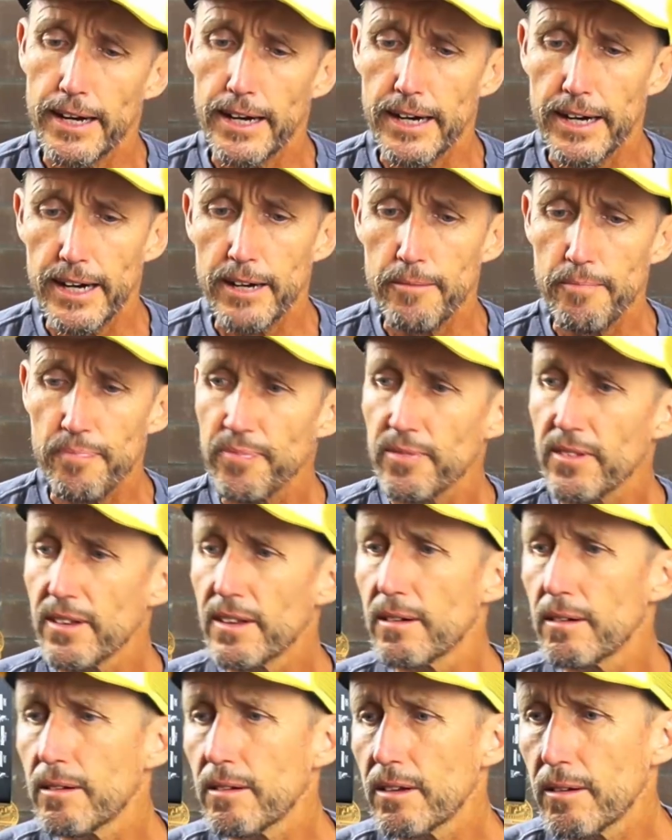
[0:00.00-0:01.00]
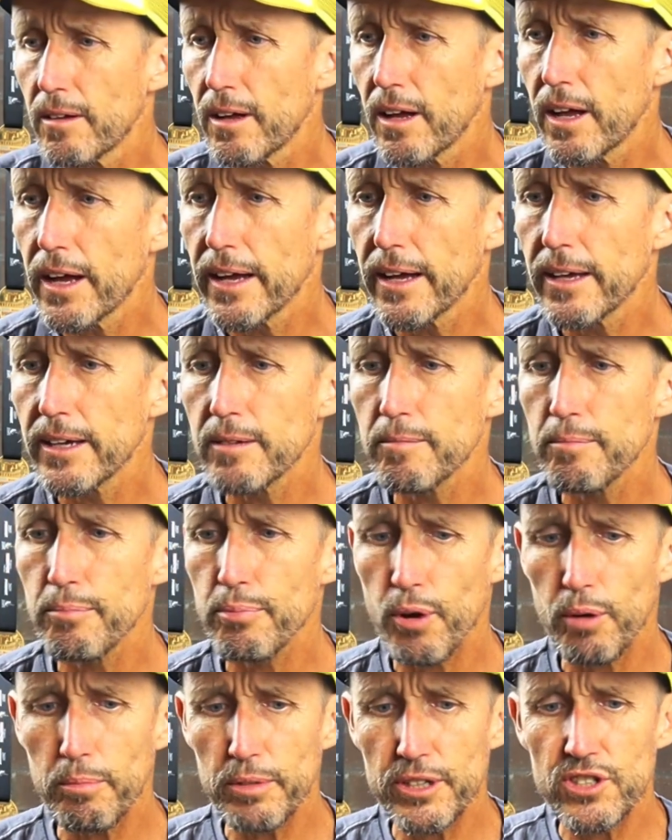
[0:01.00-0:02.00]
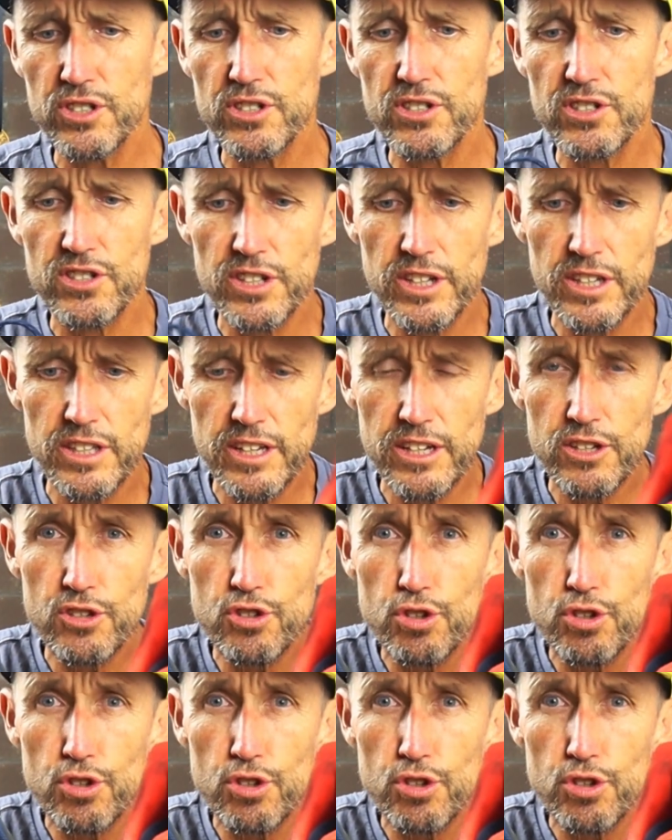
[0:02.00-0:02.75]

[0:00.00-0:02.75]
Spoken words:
You can probably just see there